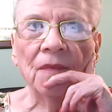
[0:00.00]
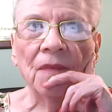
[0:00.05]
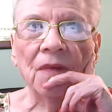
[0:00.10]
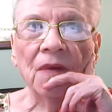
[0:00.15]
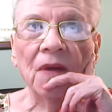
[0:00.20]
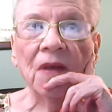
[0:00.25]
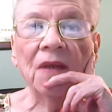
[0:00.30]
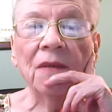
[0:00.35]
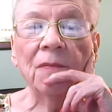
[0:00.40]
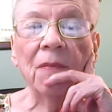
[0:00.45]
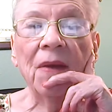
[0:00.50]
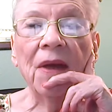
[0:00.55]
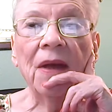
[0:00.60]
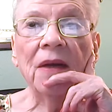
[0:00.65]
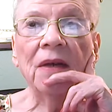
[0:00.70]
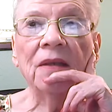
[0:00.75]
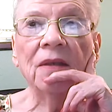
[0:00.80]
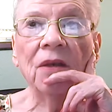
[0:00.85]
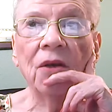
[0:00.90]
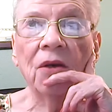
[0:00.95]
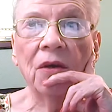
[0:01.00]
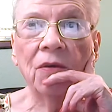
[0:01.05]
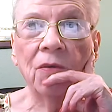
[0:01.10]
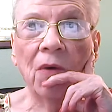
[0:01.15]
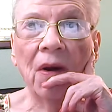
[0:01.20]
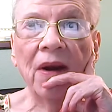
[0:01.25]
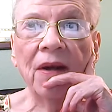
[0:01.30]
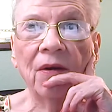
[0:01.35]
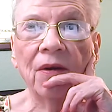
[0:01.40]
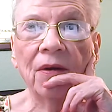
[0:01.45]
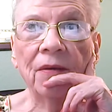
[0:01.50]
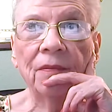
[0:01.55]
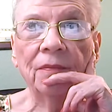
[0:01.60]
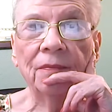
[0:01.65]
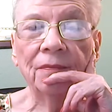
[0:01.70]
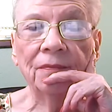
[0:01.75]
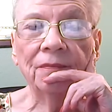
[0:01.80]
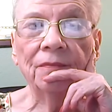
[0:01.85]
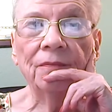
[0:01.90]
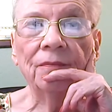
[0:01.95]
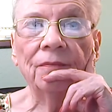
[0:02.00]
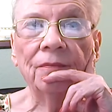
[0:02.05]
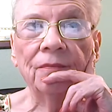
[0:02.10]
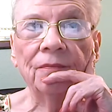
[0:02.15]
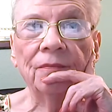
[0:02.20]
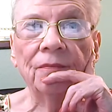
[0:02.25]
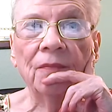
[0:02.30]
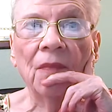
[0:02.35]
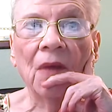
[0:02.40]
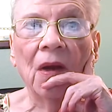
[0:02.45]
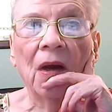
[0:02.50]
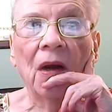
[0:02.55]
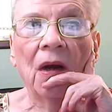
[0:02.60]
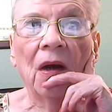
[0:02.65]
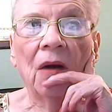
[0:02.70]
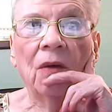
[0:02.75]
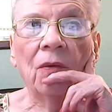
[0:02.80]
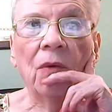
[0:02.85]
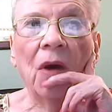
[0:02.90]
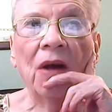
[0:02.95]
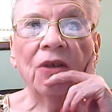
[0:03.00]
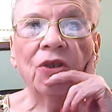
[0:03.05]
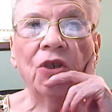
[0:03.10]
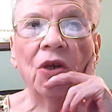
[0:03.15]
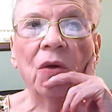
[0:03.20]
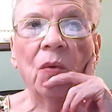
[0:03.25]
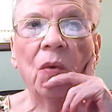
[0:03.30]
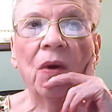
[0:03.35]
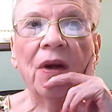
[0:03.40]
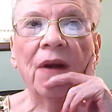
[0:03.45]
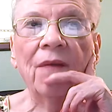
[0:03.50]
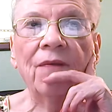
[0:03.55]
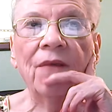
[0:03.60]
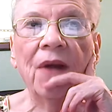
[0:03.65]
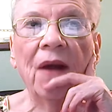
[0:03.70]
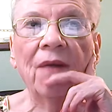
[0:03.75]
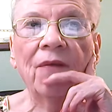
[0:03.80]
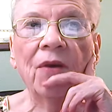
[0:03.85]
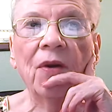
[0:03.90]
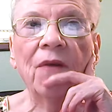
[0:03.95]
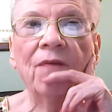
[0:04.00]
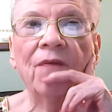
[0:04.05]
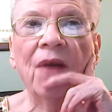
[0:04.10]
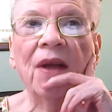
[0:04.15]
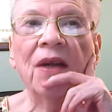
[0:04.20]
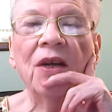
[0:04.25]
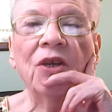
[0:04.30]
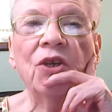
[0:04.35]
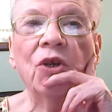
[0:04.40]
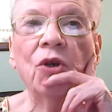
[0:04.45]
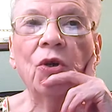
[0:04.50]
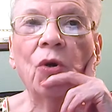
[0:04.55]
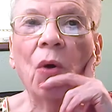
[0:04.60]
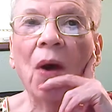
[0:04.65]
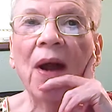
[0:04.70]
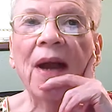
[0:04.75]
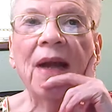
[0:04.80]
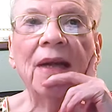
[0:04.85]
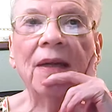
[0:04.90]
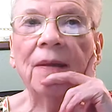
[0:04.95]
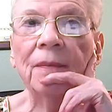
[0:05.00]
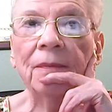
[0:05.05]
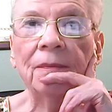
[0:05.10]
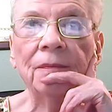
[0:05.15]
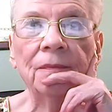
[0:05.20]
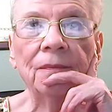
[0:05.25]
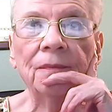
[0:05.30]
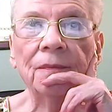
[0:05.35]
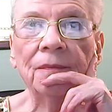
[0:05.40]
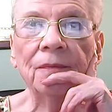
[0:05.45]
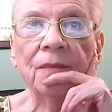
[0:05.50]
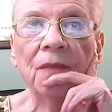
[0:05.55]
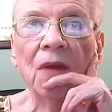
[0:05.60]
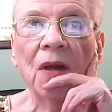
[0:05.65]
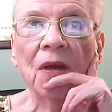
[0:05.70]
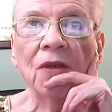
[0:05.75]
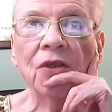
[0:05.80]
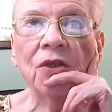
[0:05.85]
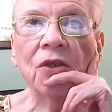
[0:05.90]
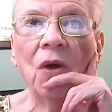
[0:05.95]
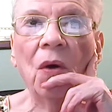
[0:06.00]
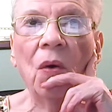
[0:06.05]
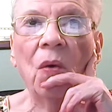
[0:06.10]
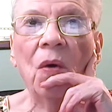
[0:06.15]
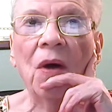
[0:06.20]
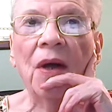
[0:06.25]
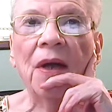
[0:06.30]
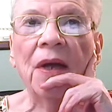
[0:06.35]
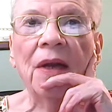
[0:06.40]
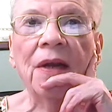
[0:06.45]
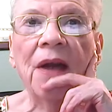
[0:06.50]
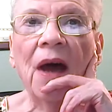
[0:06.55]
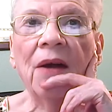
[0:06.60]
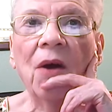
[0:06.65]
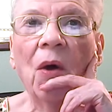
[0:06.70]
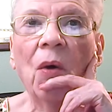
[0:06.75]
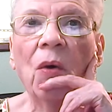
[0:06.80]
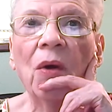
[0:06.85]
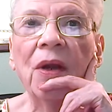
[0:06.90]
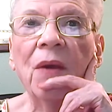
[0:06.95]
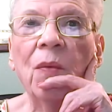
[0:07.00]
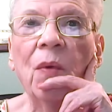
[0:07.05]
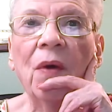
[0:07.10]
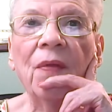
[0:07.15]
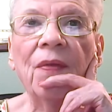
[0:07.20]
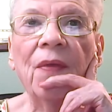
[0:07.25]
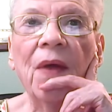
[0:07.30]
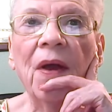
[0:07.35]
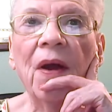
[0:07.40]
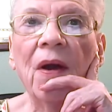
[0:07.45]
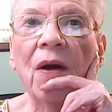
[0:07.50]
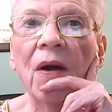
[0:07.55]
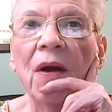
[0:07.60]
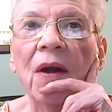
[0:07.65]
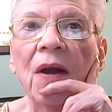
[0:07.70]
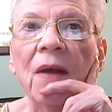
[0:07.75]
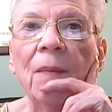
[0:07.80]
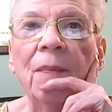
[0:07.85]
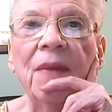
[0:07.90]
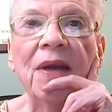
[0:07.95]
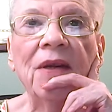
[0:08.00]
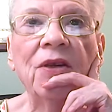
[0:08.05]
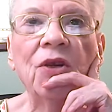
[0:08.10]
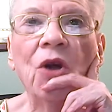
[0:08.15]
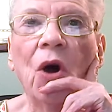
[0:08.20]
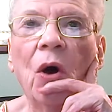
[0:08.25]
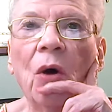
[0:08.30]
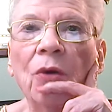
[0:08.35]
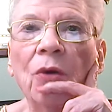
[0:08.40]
This man is a good writer. Russia would have never invaded Ukraine. So, not only would there be no